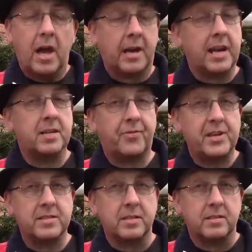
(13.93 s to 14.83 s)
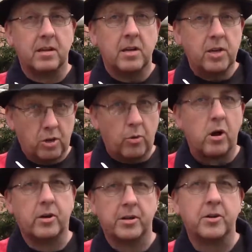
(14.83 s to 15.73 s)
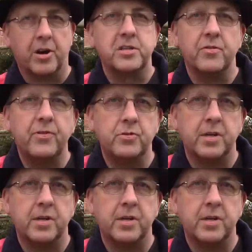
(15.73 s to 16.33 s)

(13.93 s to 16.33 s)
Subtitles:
And let's face it, you are going to crash a few